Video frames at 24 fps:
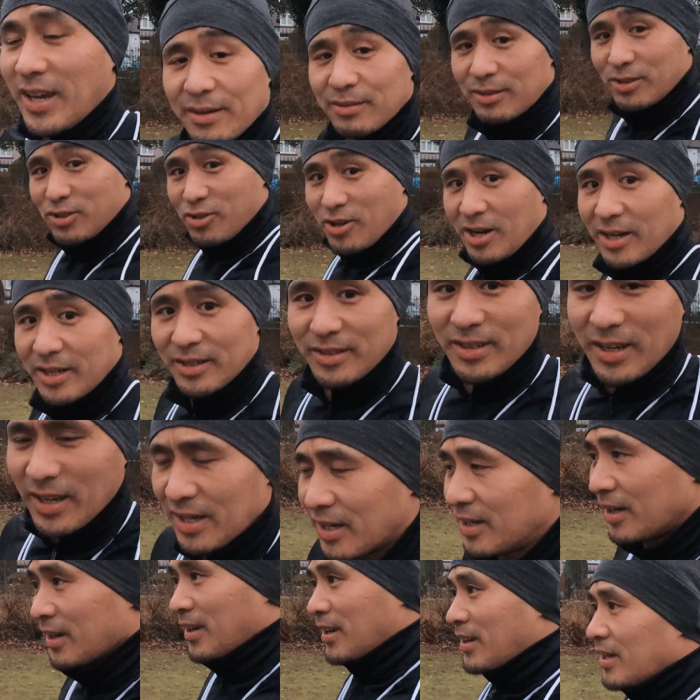I'm going to try and
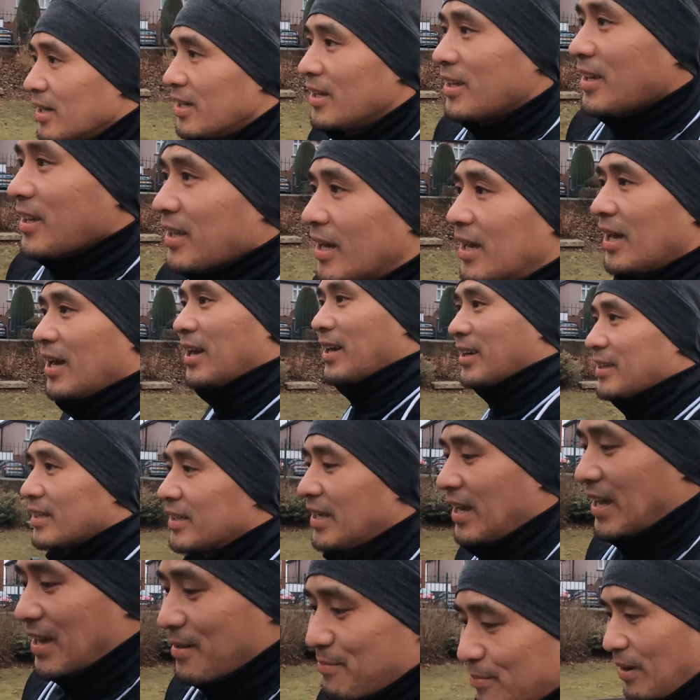
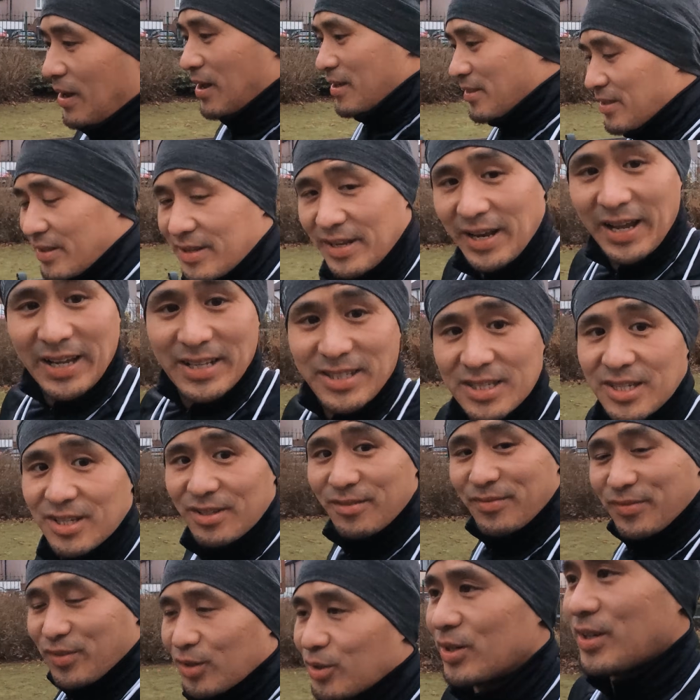get better than
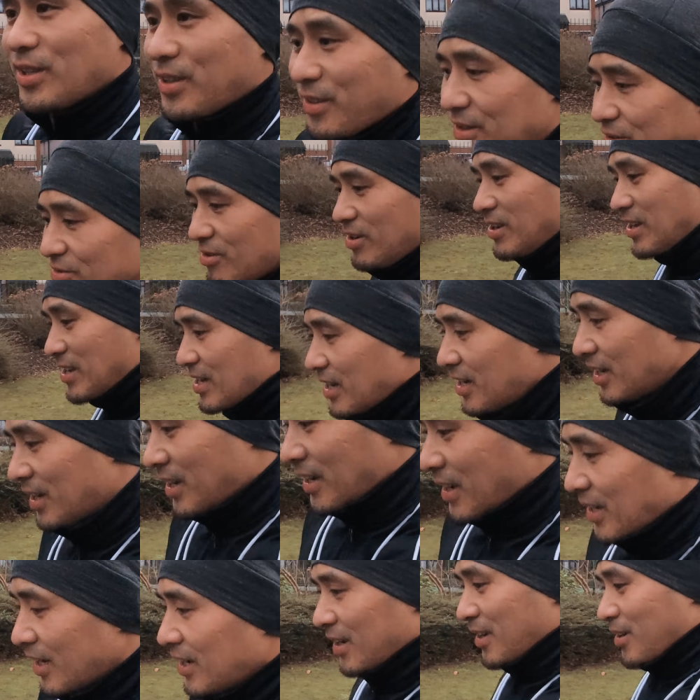1943,
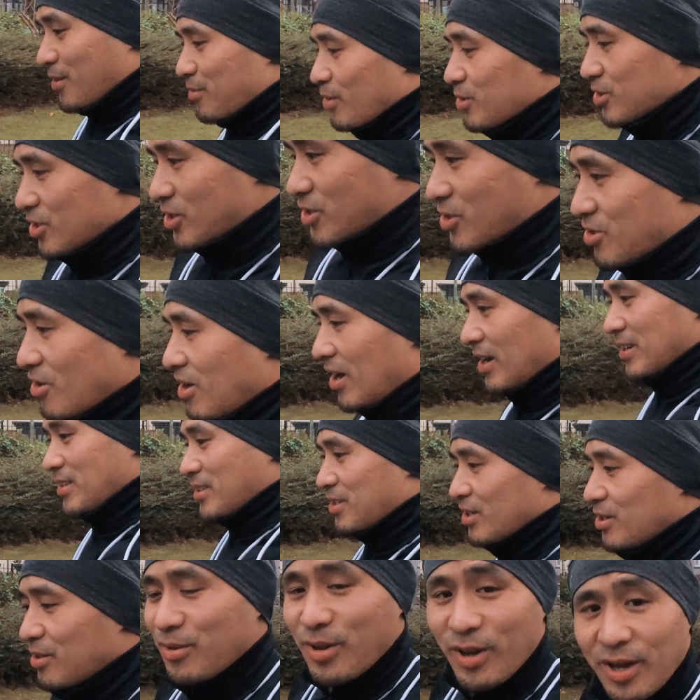which I tried
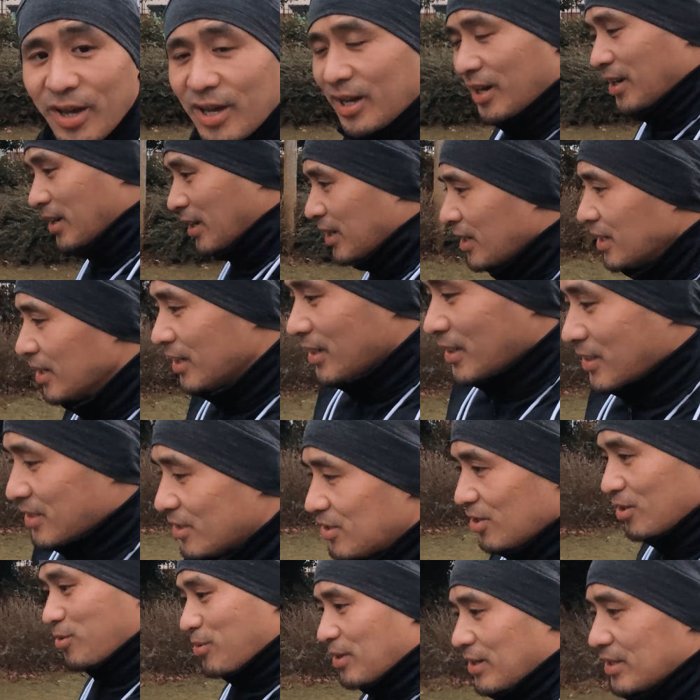to
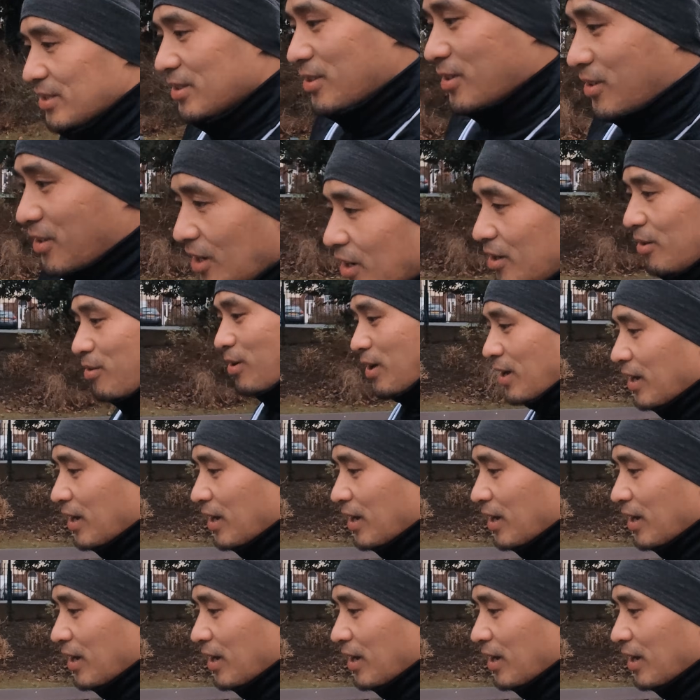2 weeks ago,